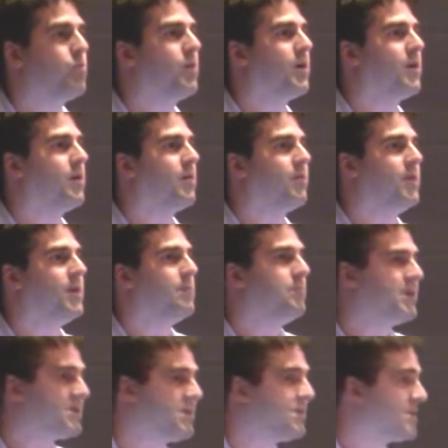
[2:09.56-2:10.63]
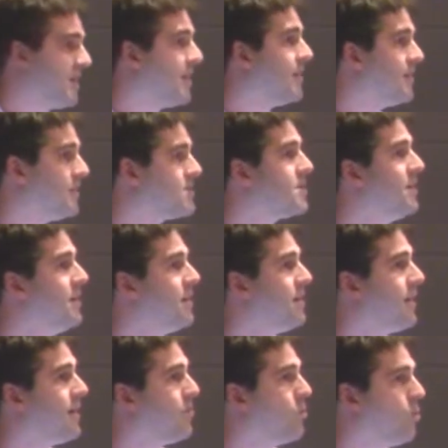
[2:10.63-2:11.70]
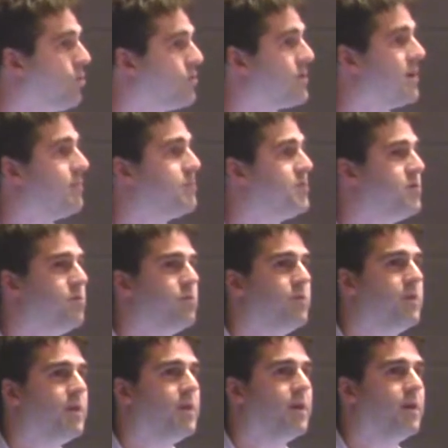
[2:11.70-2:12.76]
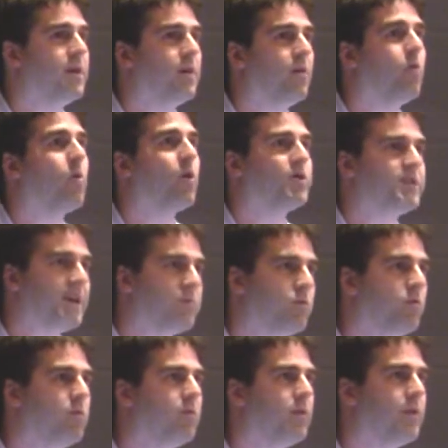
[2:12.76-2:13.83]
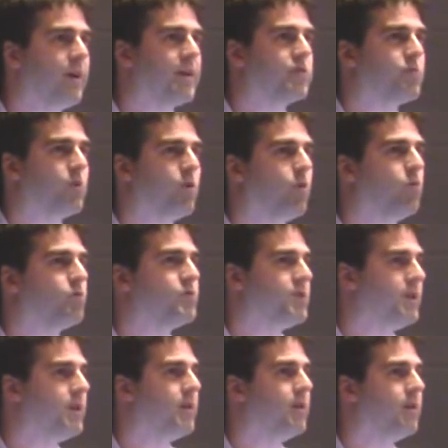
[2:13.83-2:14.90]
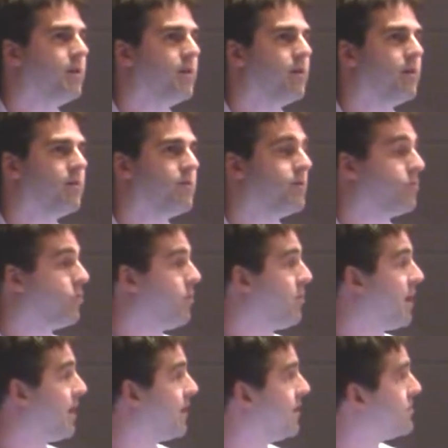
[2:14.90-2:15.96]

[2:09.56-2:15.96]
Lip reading: where the business end is. That rolls up to the OR table, and that's what holds the robotic